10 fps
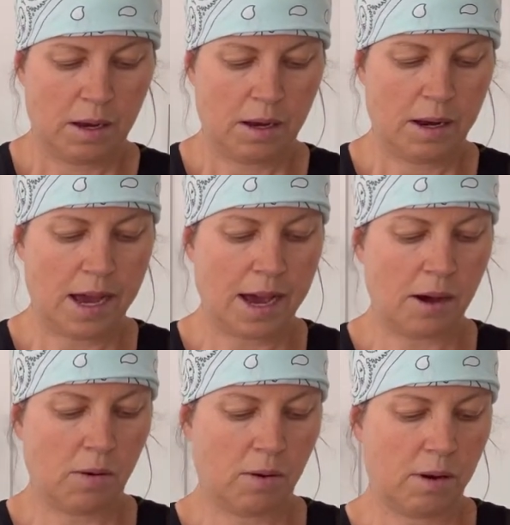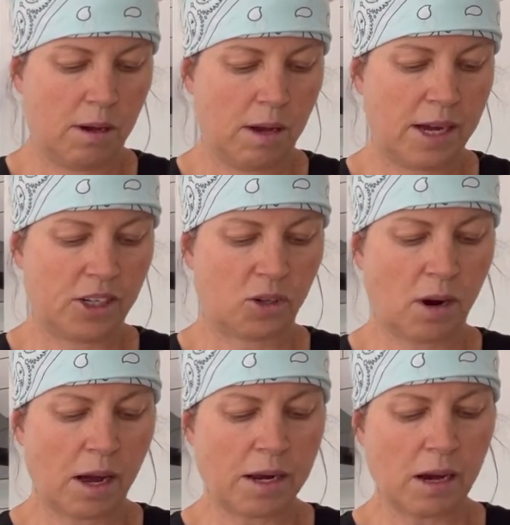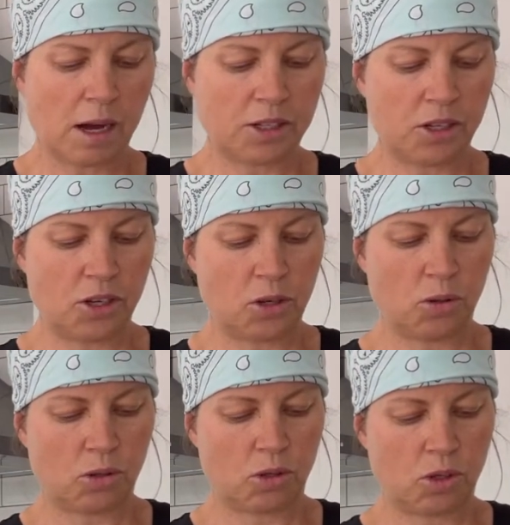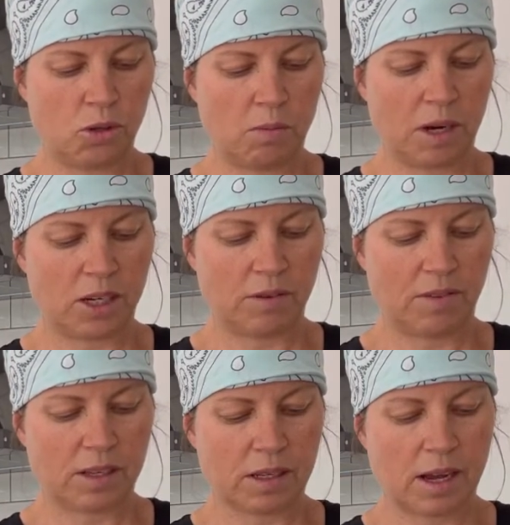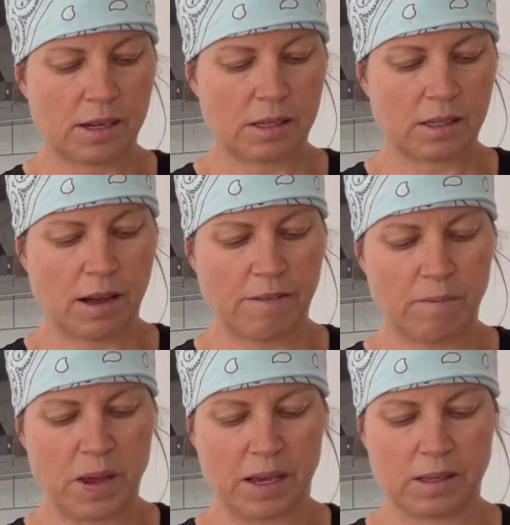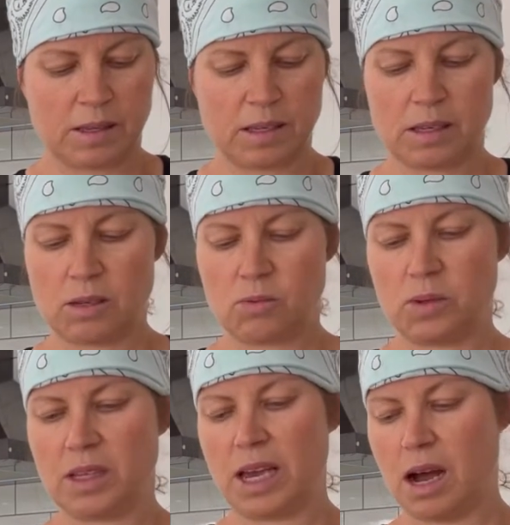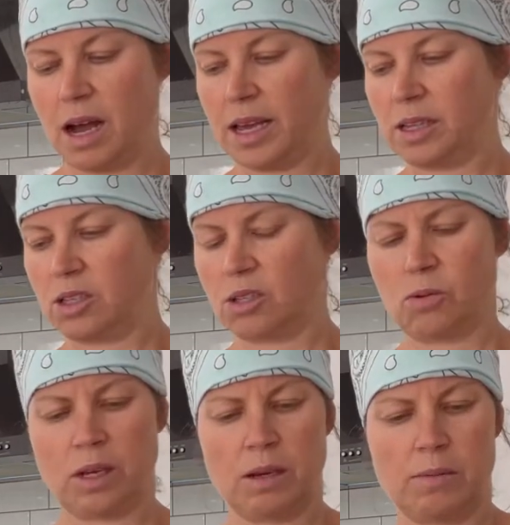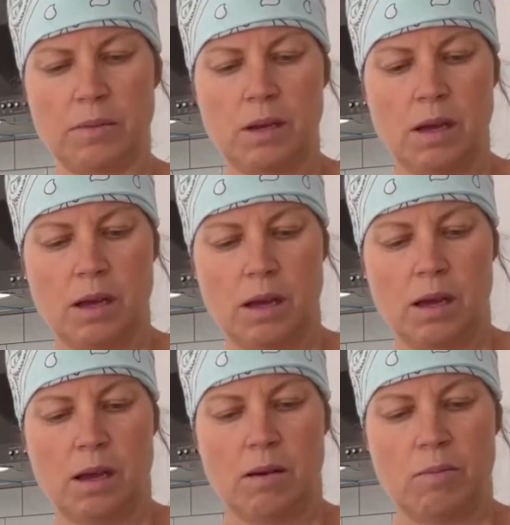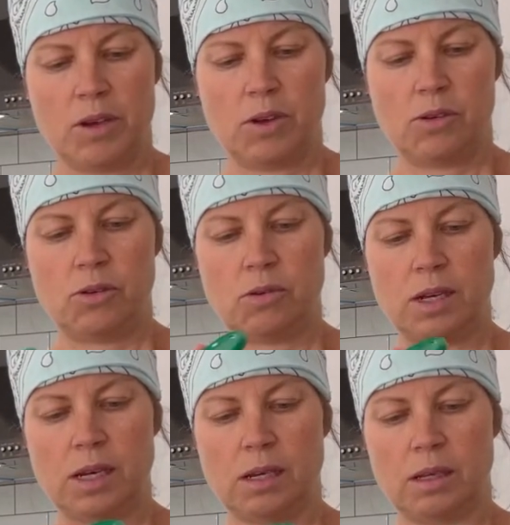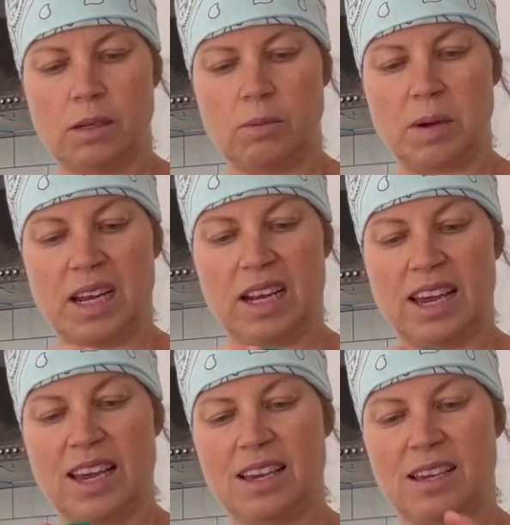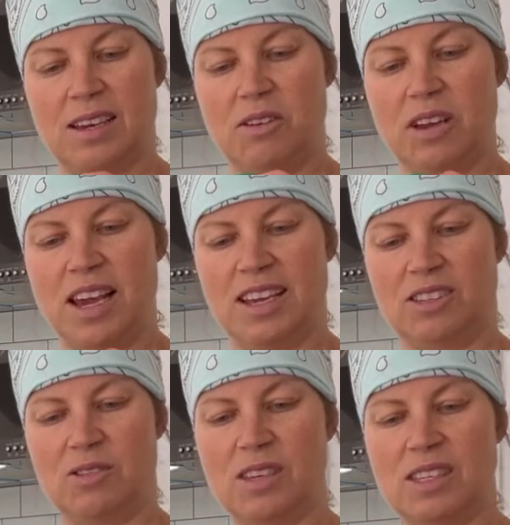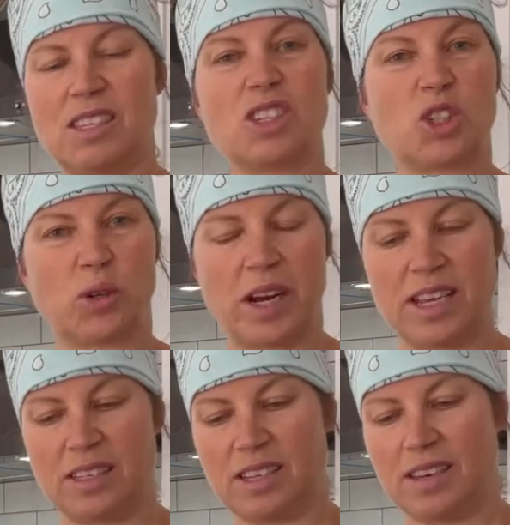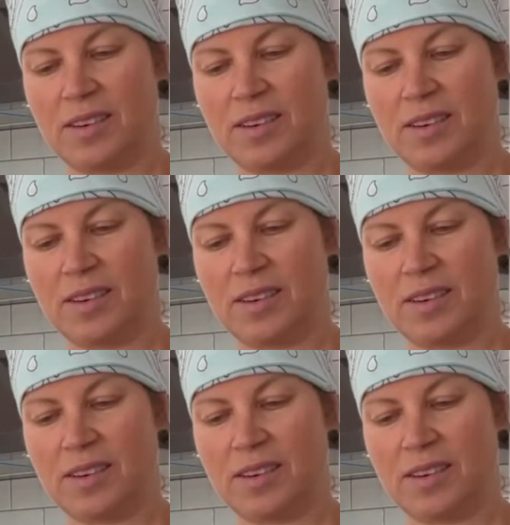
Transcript: Now, I try not to use too much of this kind of stuff because this is really high in sodium, but you do need a little bit. Like, okay, so this is crazy.